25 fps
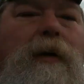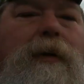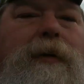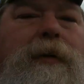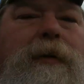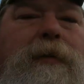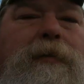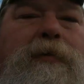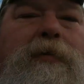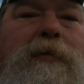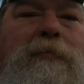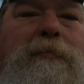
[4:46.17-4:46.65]

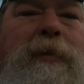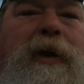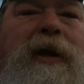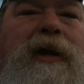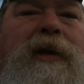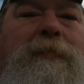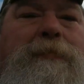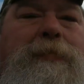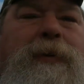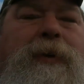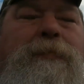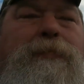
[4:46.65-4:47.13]
There were
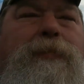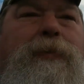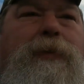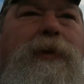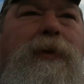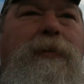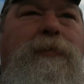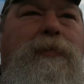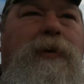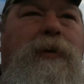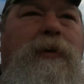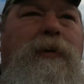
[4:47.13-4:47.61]
many people
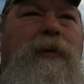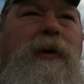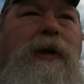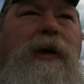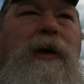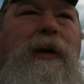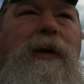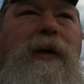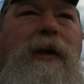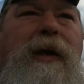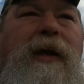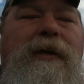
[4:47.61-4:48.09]
that
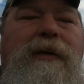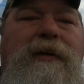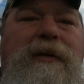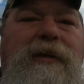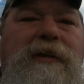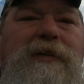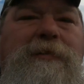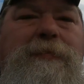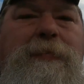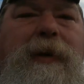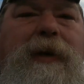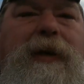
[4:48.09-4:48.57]
were
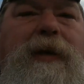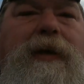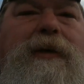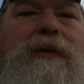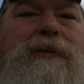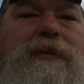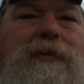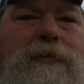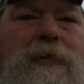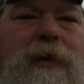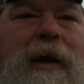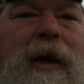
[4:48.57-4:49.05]
anticipating
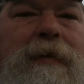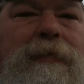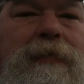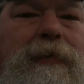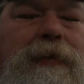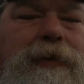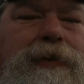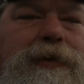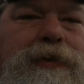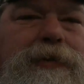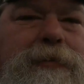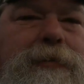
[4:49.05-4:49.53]
his
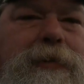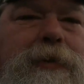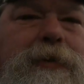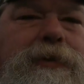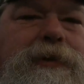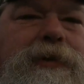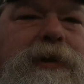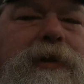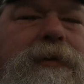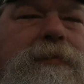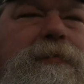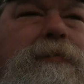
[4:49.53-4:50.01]
arrival in
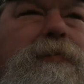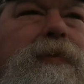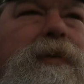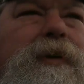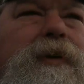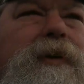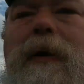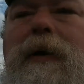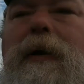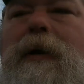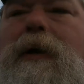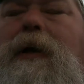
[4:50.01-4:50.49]
Jerusalem,
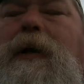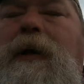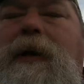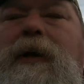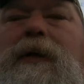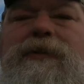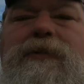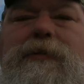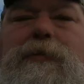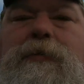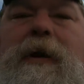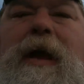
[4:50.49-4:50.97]
and
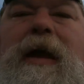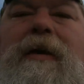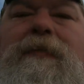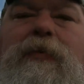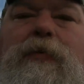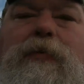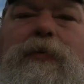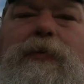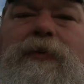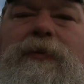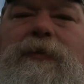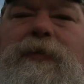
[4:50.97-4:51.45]
his
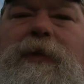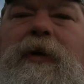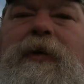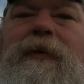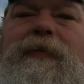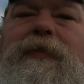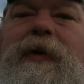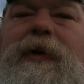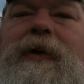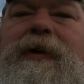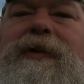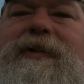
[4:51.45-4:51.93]
arrival was very,
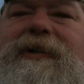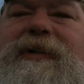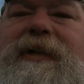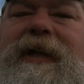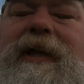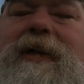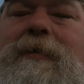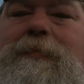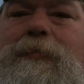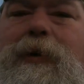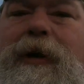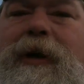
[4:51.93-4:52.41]
very
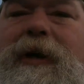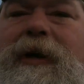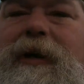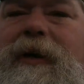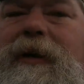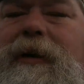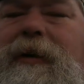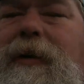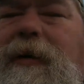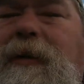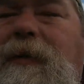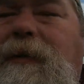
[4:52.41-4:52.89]

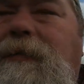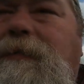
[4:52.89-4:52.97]
celebrated.